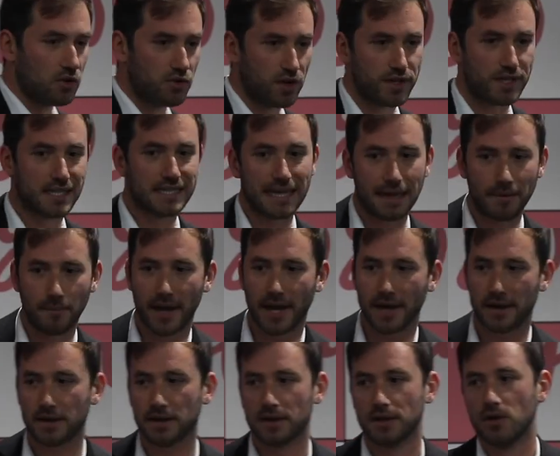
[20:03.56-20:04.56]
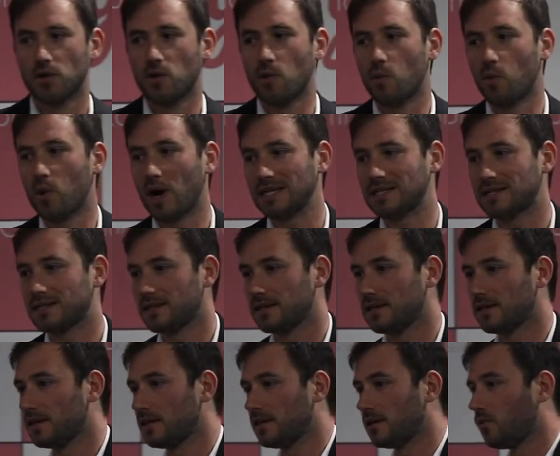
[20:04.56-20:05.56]
to understand better what's
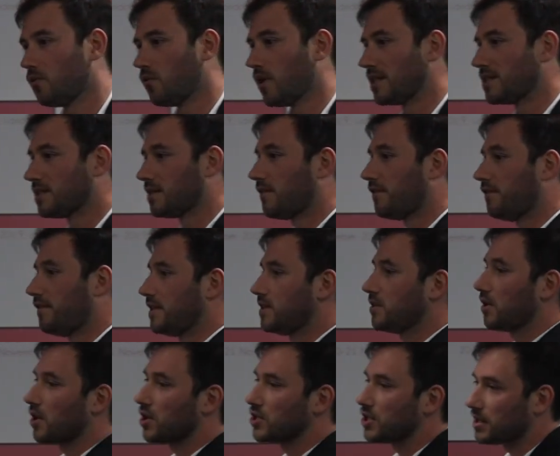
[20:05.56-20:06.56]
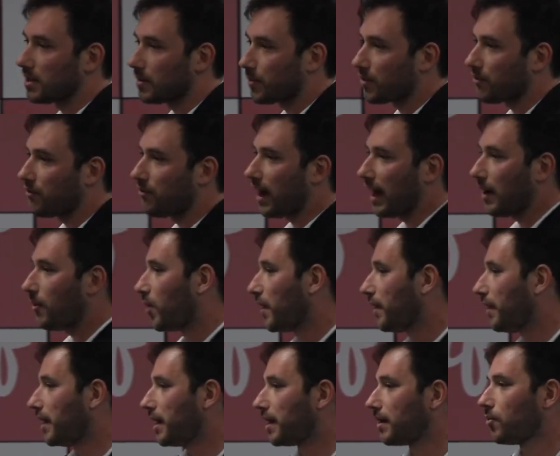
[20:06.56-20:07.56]
the physiological profile
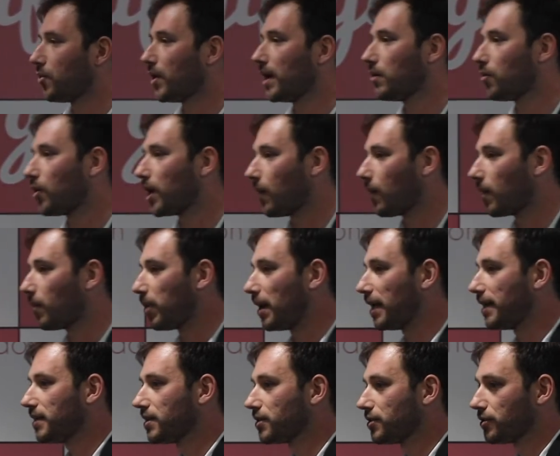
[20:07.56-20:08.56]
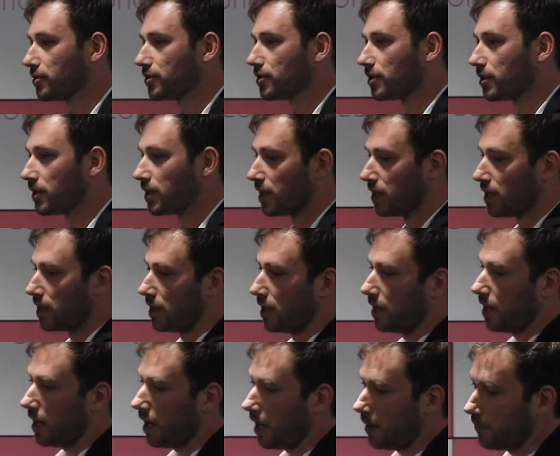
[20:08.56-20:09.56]
when our players just
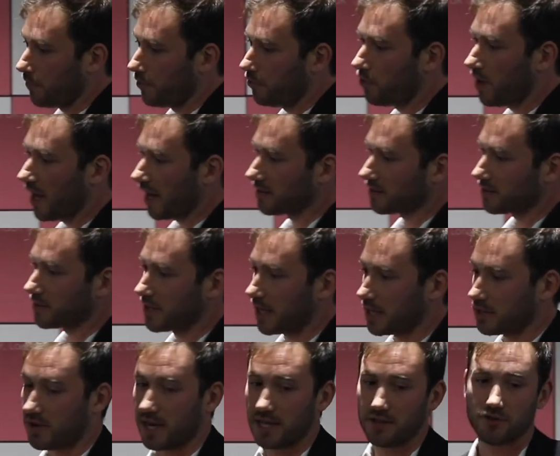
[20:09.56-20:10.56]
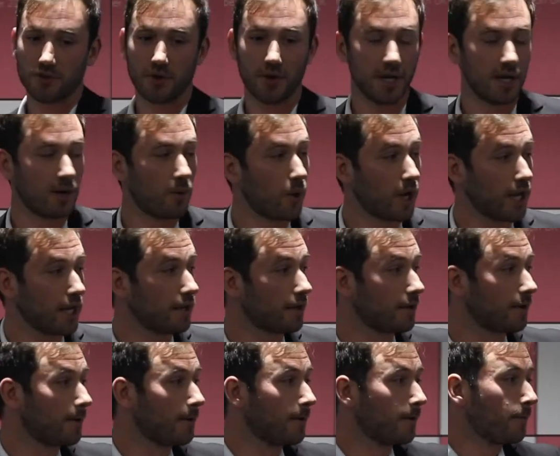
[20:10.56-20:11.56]
do exercise, right? So in a way,
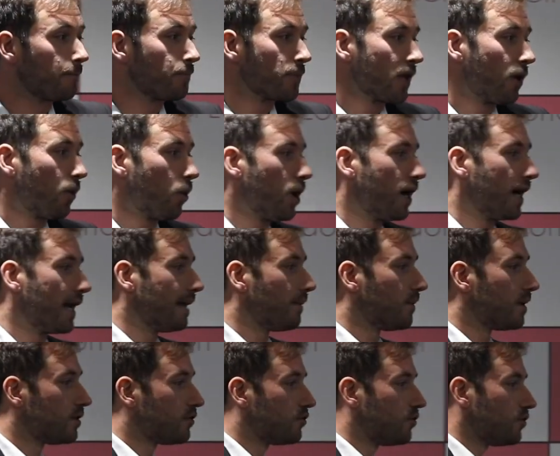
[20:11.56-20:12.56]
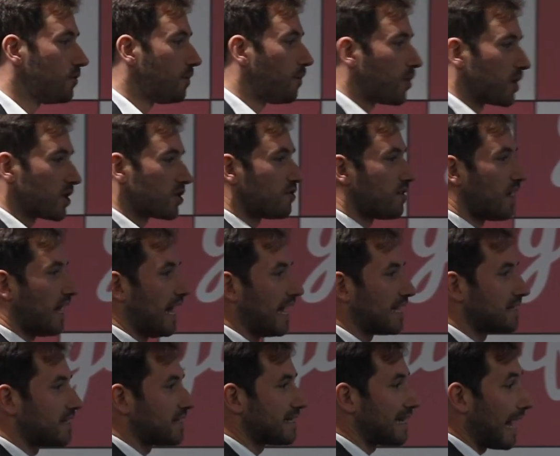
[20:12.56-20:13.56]
we're able to
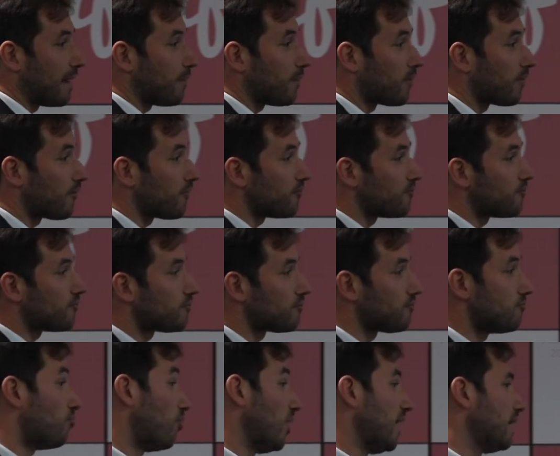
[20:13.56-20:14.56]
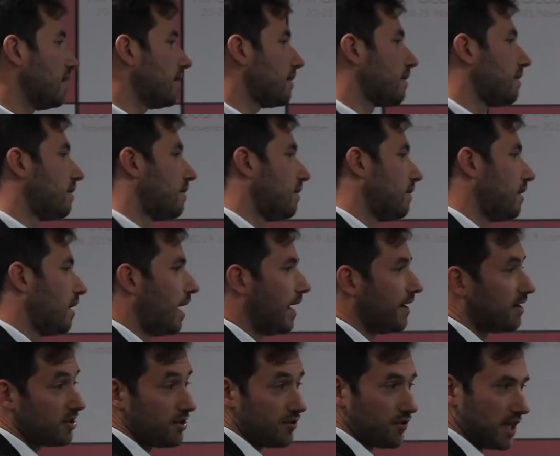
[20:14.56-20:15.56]
personalize the type of drink,
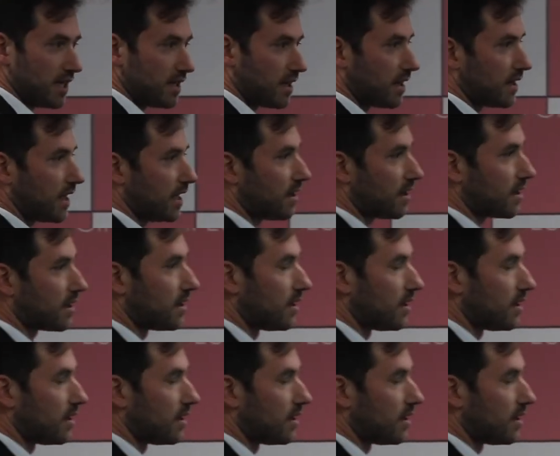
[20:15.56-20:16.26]
energy drink that they